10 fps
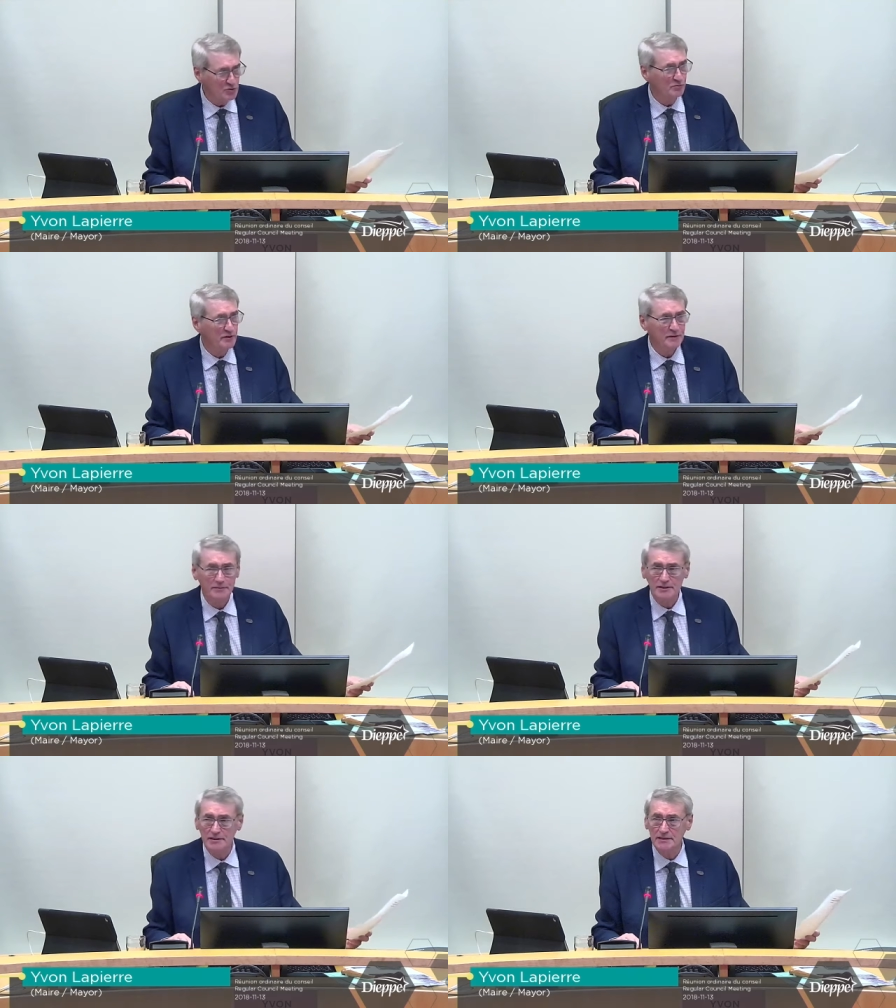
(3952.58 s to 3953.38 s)
thank you
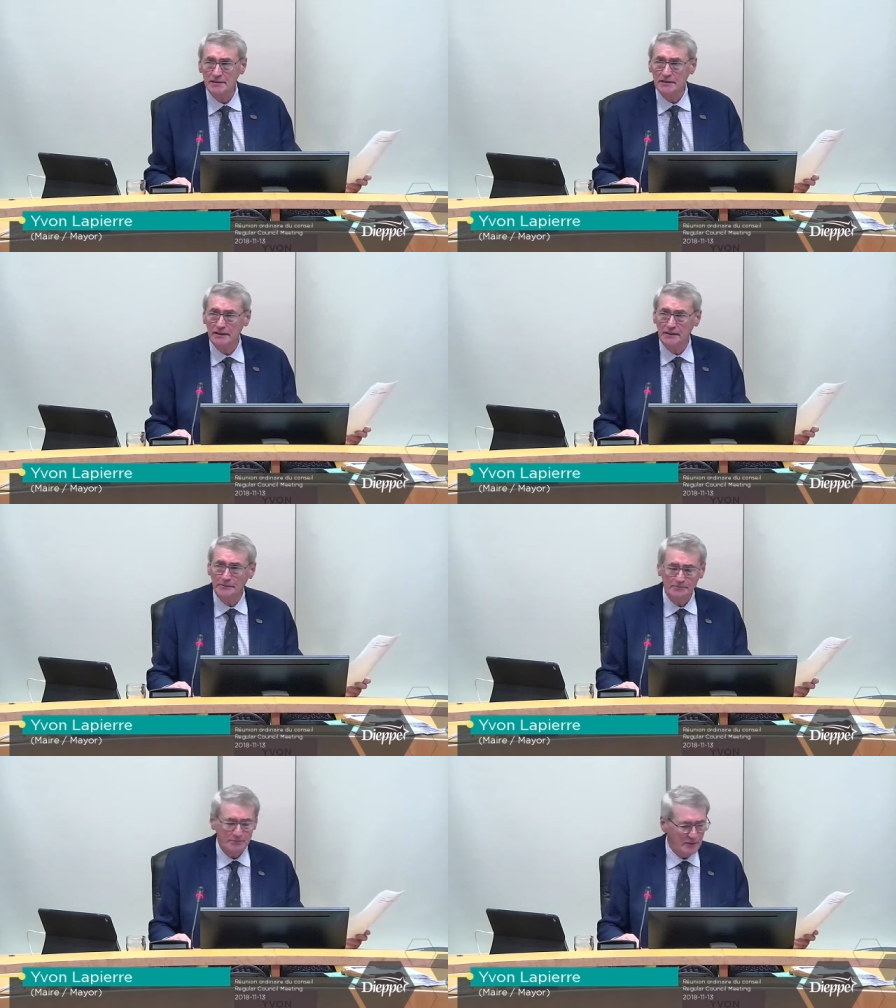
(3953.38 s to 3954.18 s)
to you for
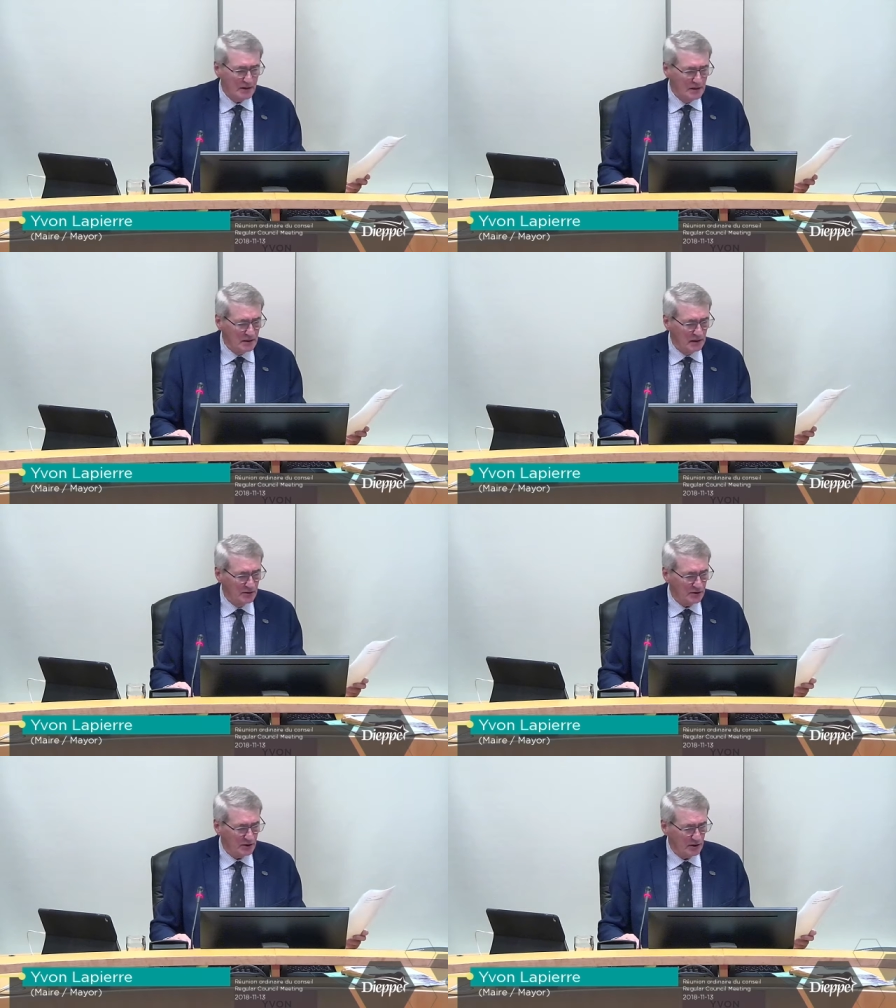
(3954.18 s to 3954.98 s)

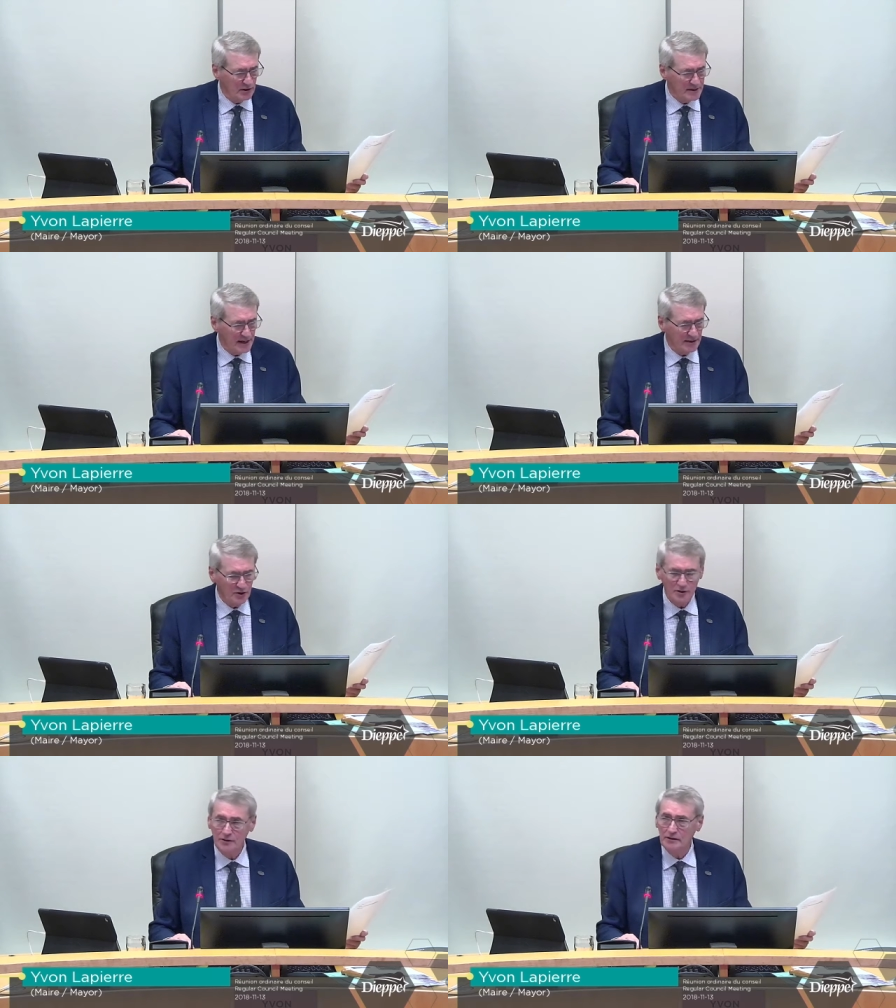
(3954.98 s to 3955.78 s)
having raised
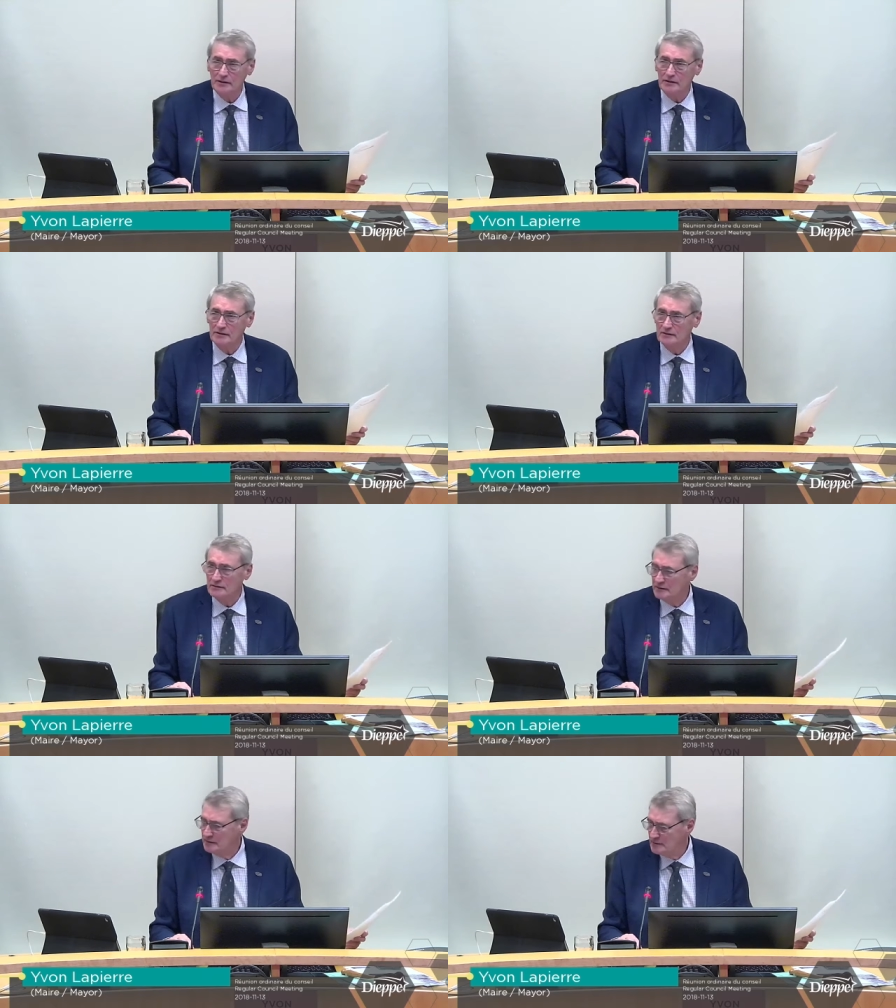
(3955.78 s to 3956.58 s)
the problem. Thank
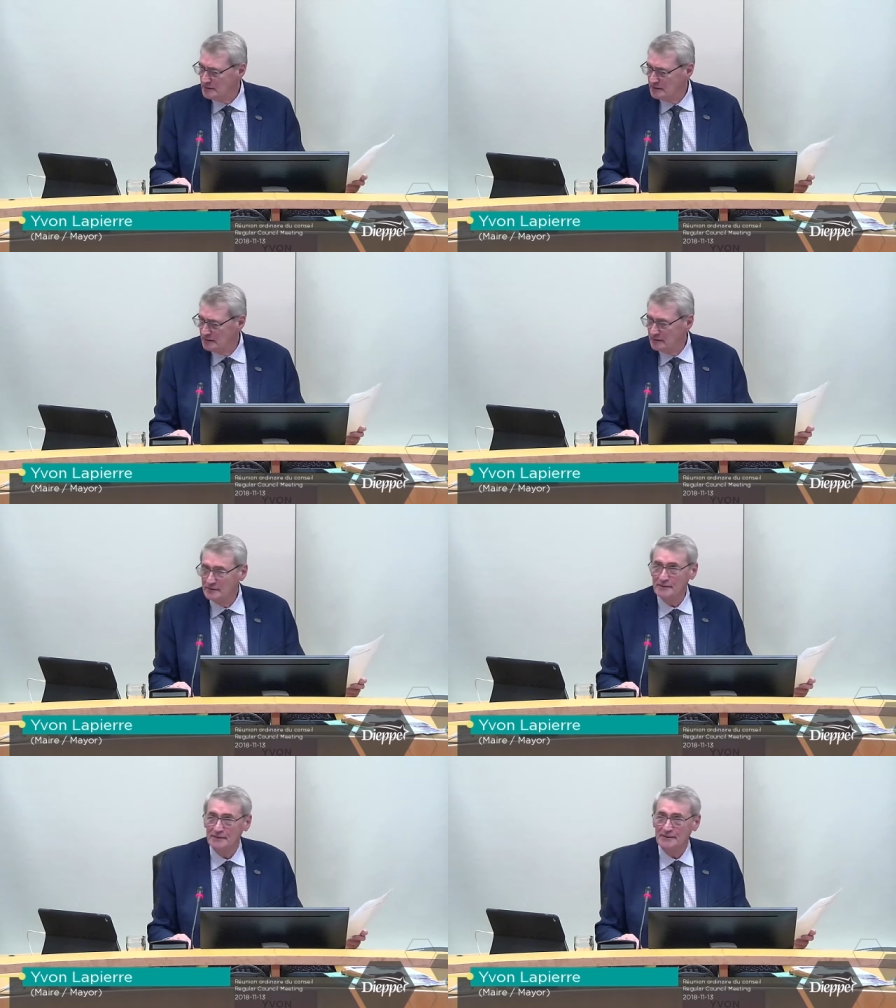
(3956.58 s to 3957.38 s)
you to our
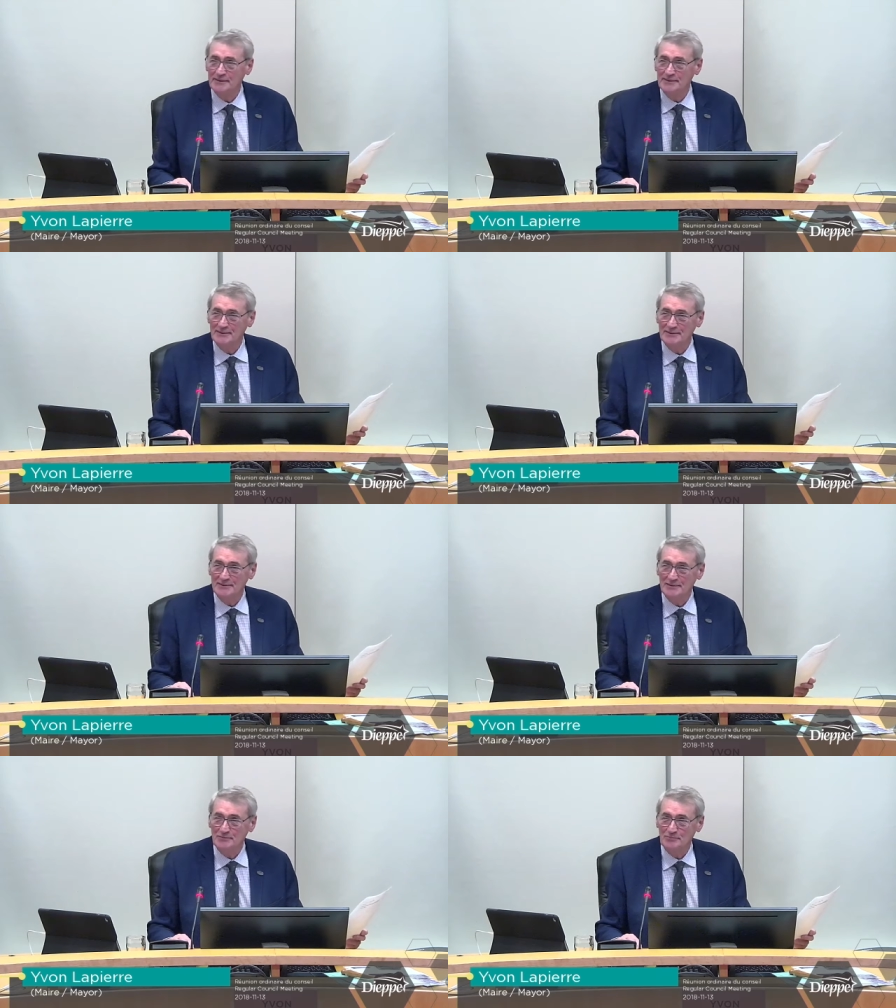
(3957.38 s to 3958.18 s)

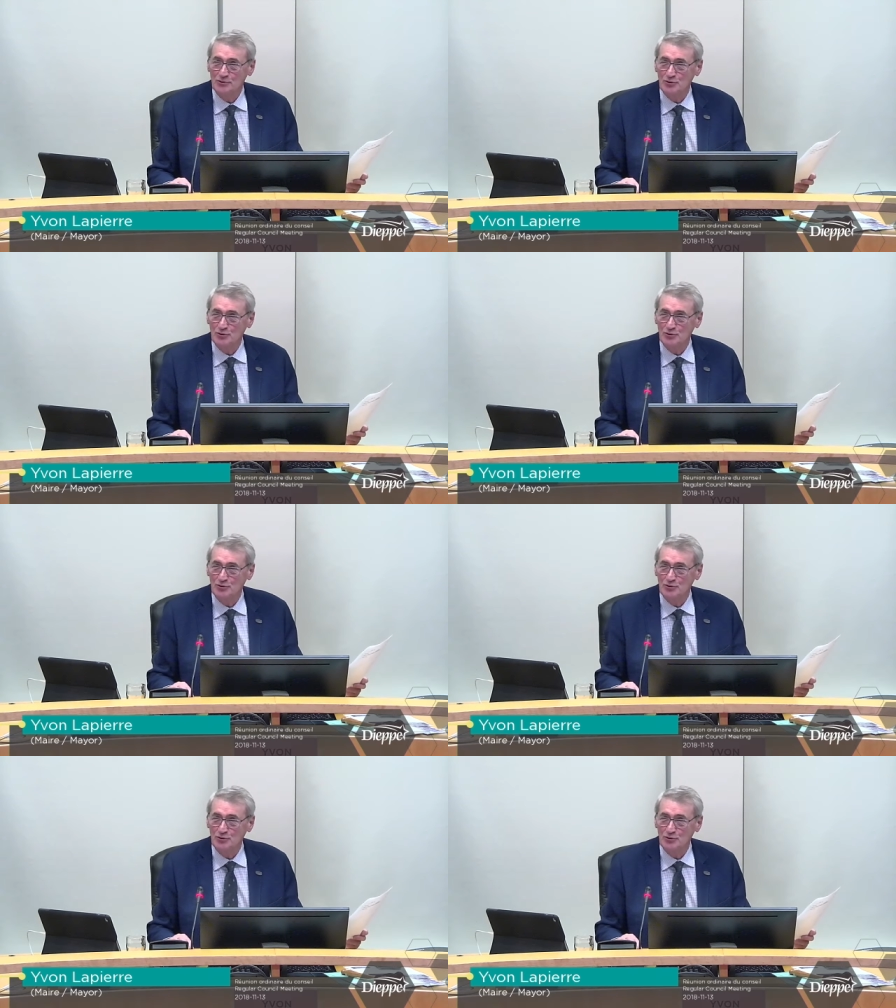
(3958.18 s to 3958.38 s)
director,